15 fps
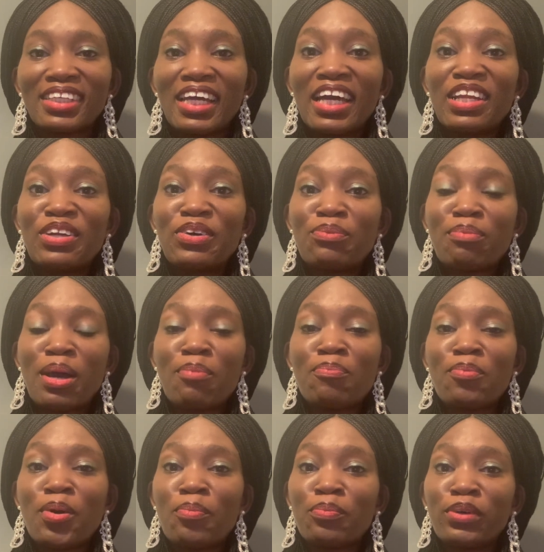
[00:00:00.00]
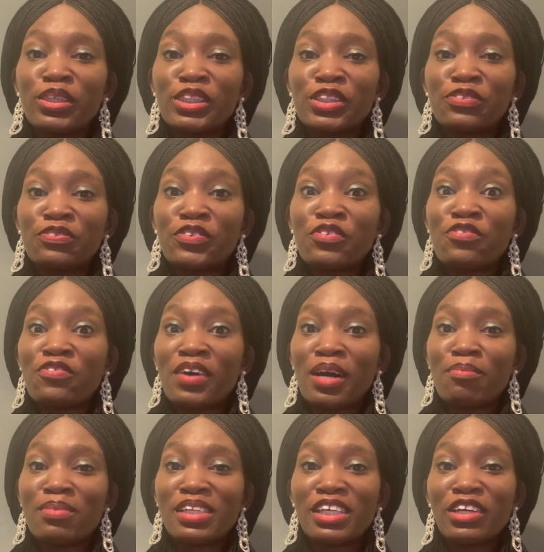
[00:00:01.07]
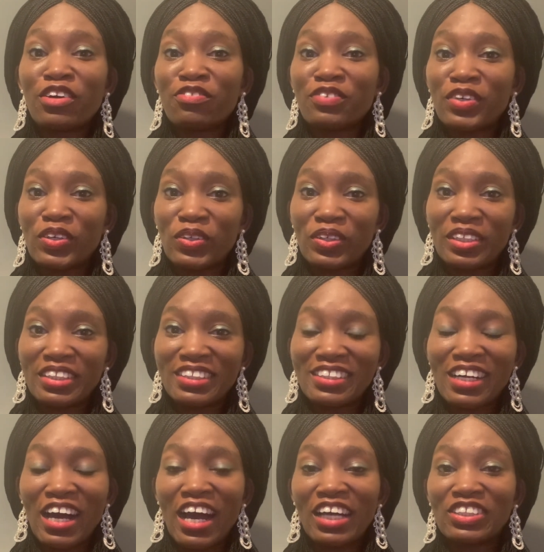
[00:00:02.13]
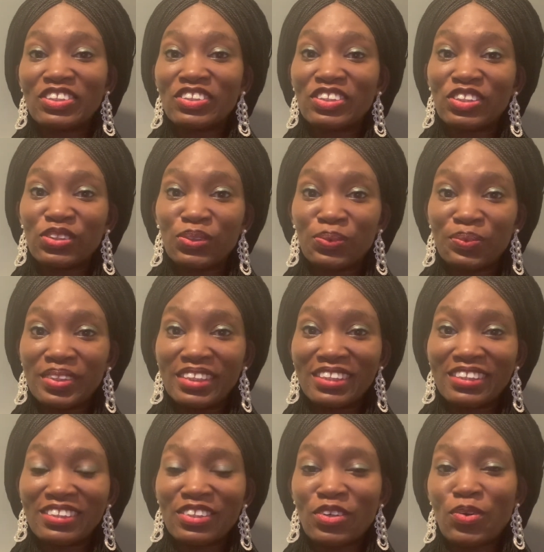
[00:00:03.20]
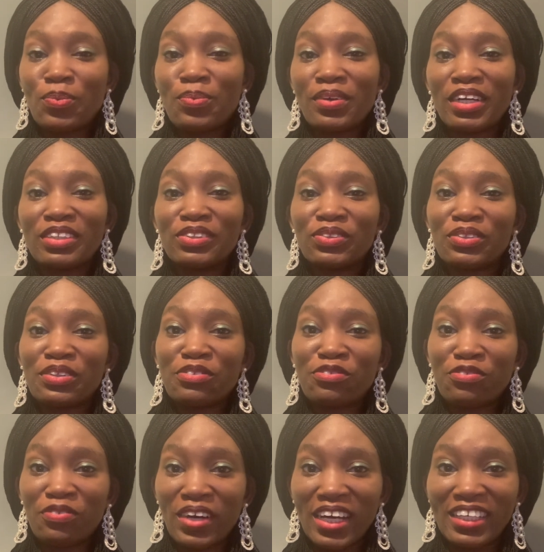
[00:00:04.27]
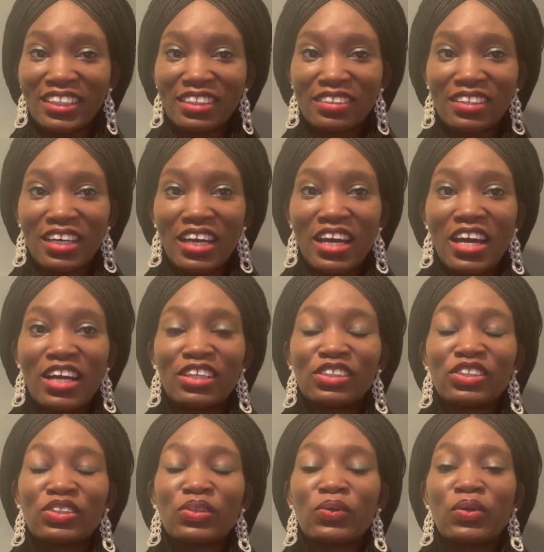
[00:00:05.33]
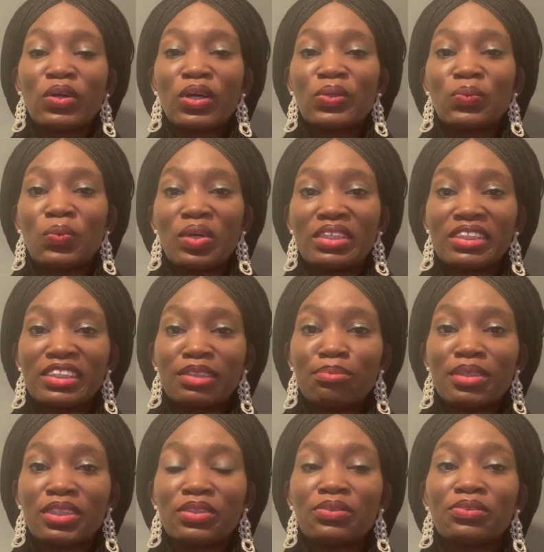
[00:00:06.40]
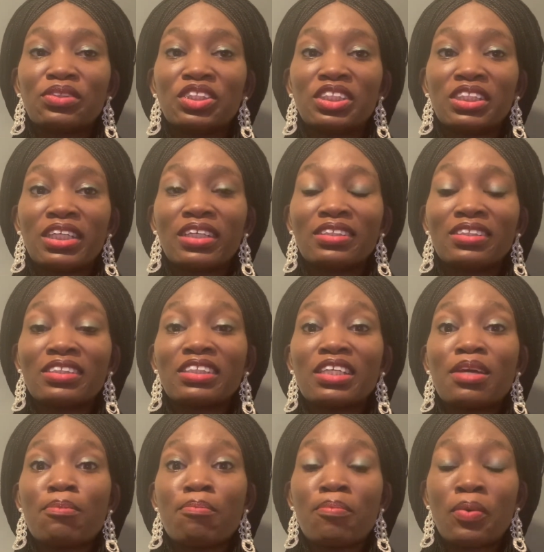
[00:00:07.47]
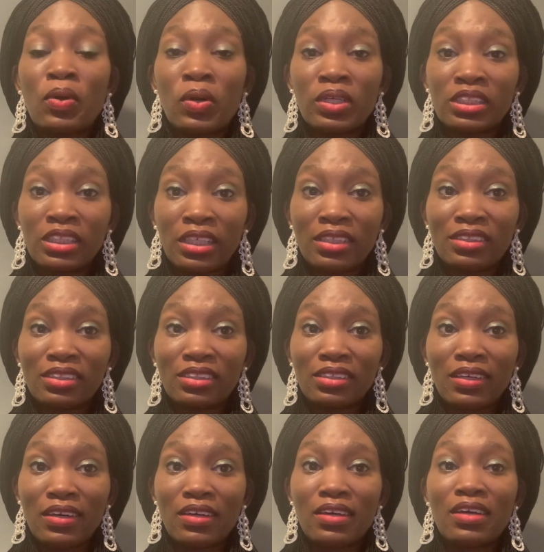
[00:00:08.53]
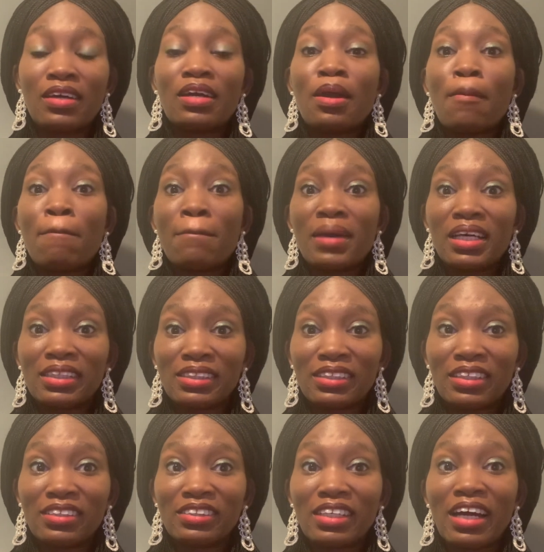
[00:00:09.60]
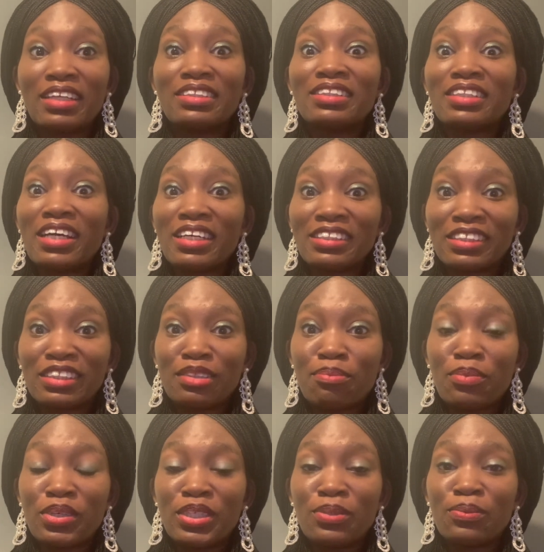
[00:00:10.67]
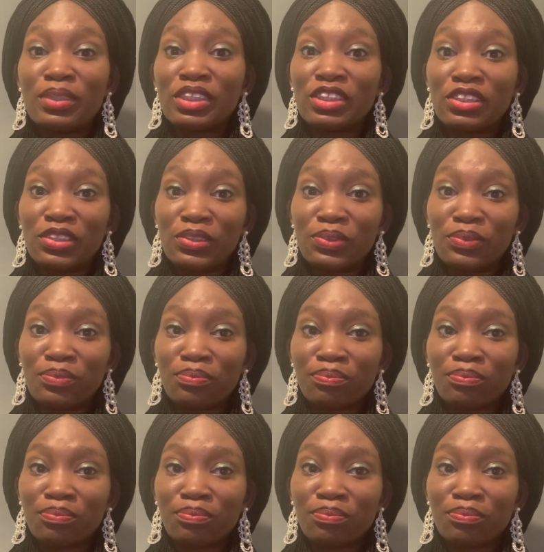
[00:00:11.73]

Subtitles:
Hello, my purposeful family of God. Are you doing? Hope you are doing fine. So God wants me to share this important message and testimony with you.